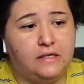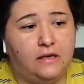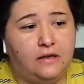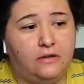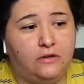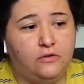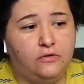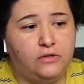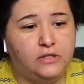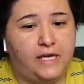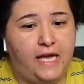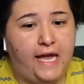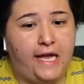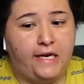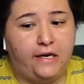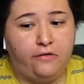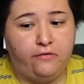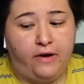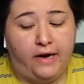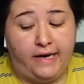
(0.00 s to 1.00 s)
a loose
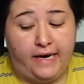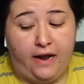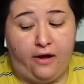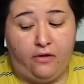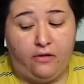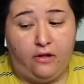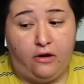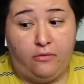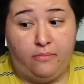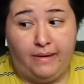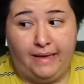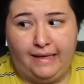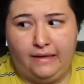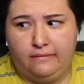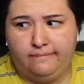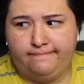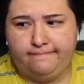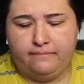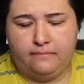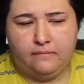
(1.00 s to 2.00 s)
cannon right now, a little bit.
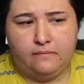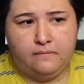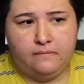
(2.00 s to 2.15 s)
Something from